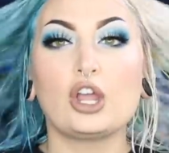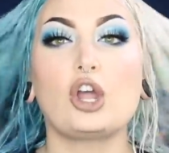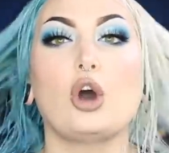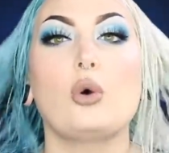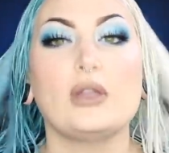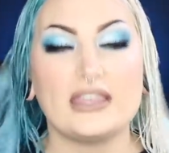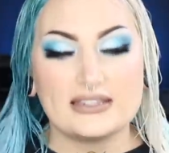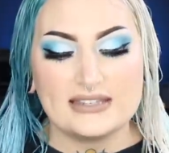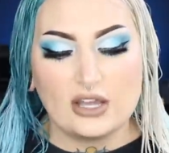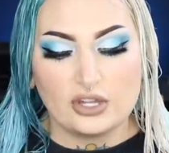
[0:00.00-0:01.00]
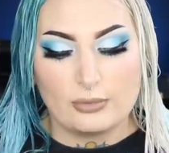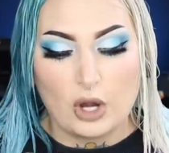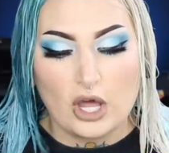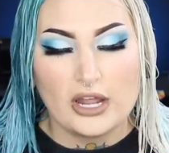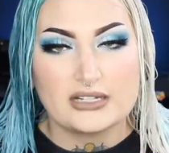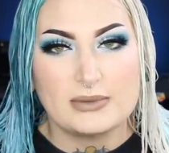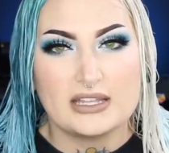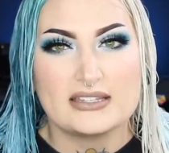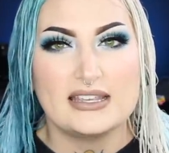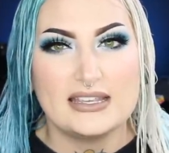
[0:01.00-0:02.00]
go easy on the product
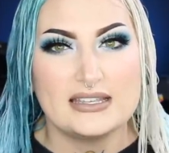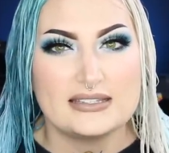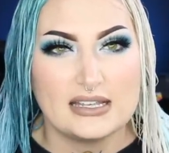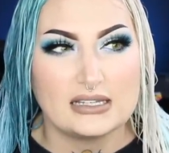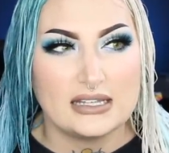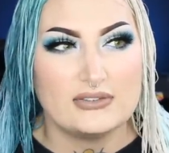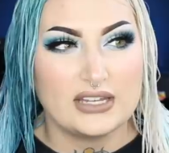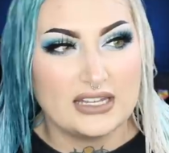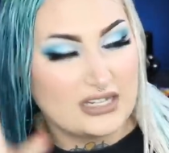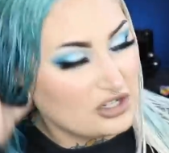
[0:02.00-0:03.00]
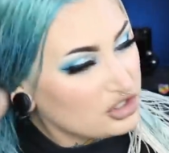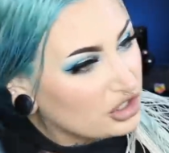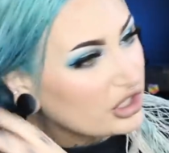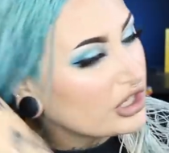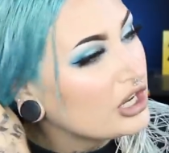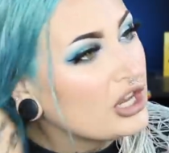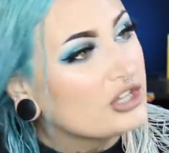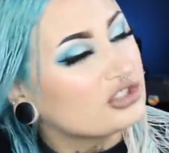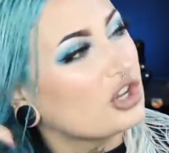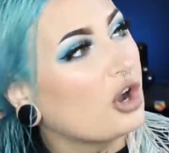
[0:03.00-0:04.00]
because it is a leave in conditioner.
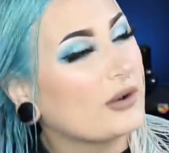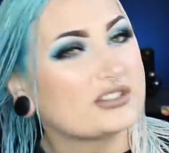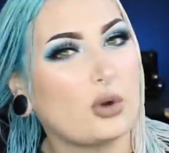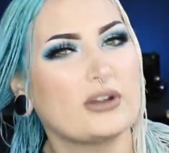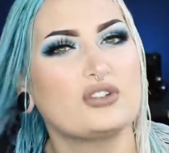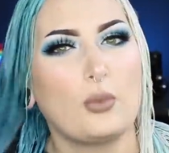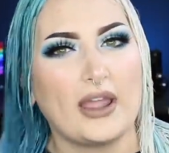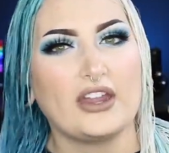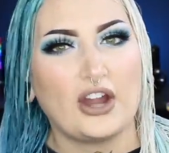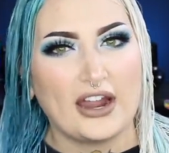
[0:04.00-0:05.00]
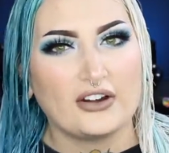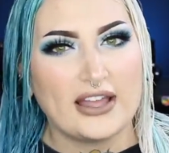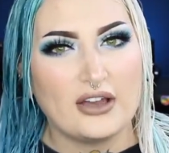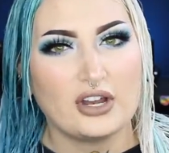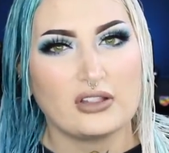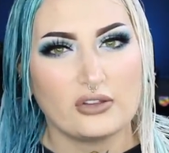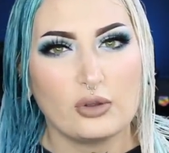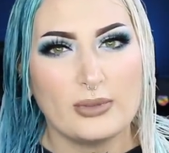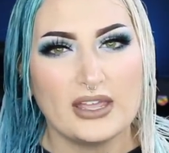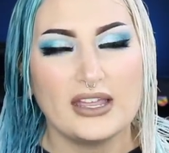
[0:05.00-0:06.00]
So it's going to weigh your hair down a
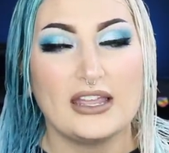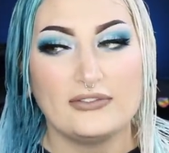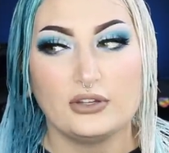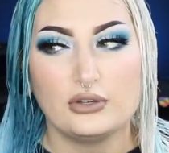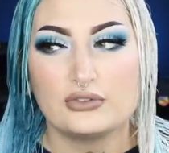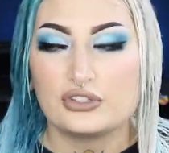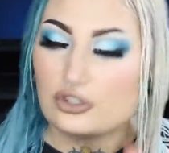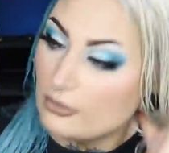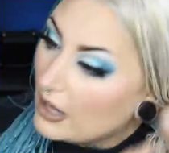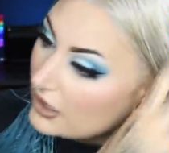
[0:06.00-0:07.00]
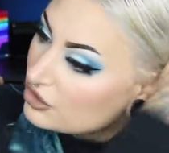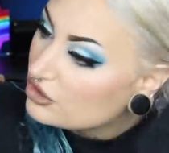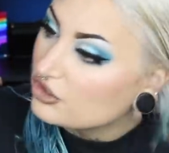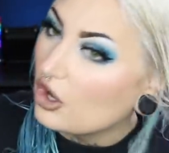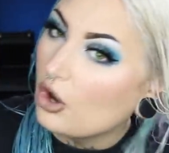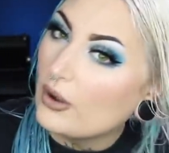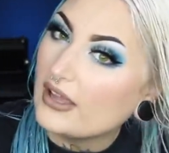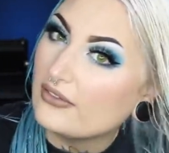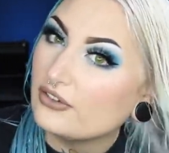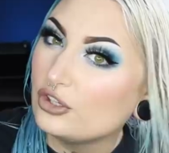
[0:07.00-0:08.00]
little bit if you use too much. So
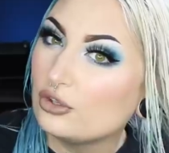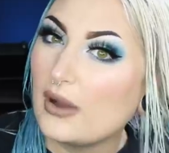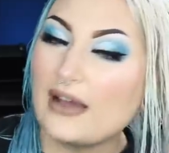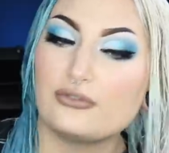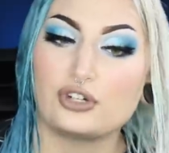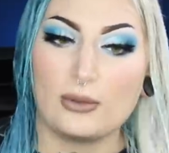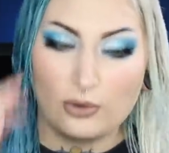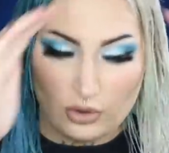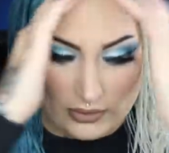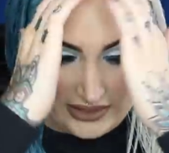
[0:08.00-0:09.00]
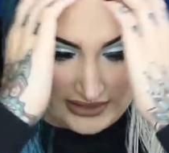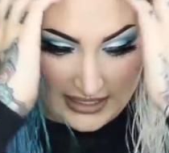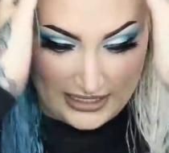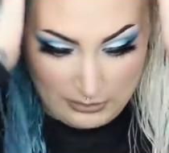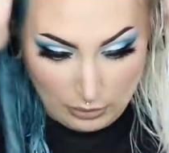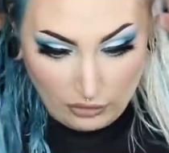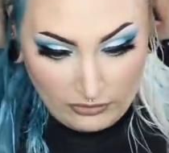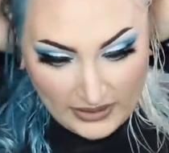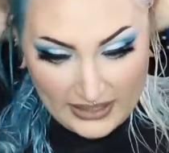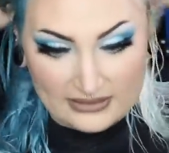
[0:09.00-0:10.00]
if you have trouble with getting
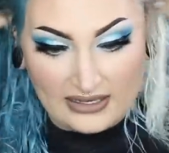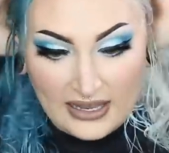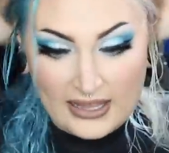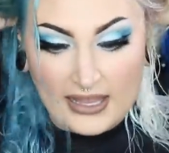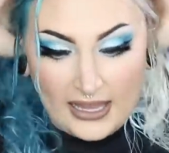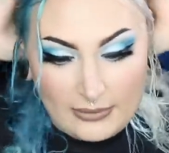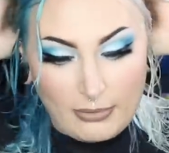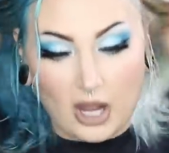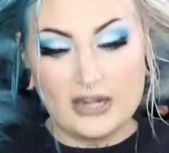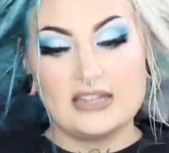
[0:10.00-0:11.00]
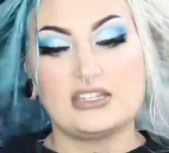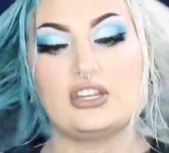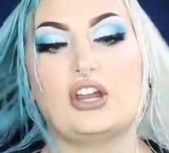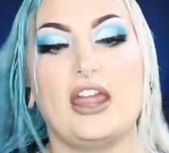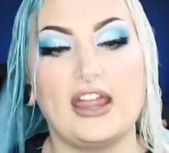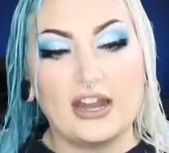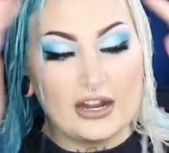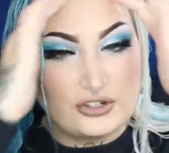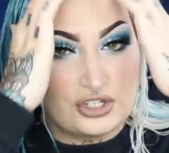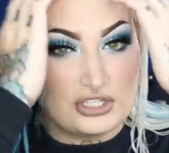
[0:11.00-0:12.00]
movement and body to your
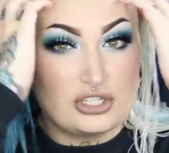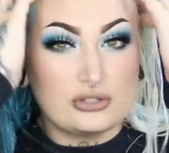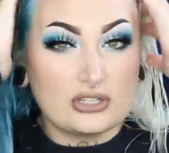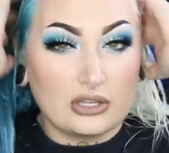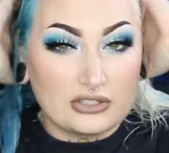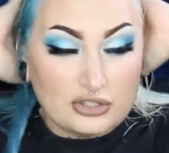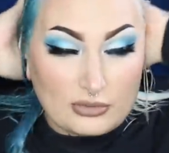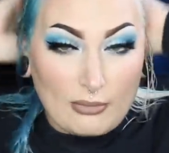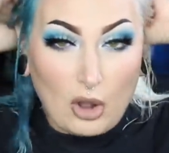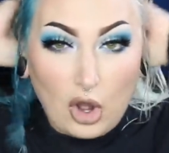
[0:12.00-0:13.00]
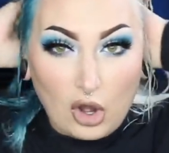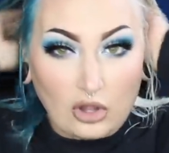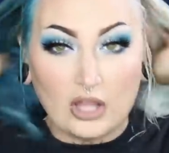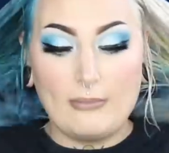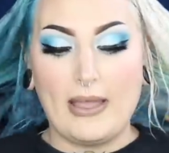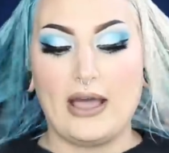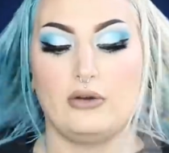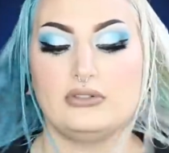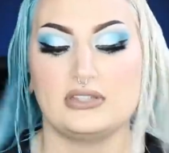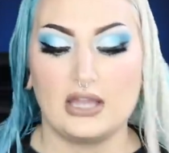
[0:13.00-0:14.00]
hair, just use a small
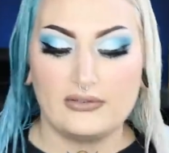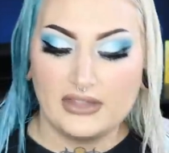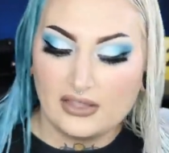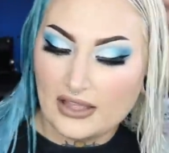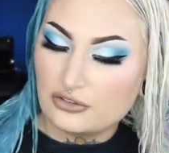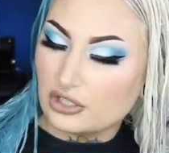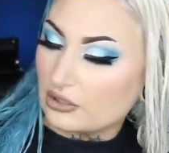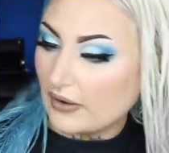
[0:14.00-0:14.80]
amount of the electric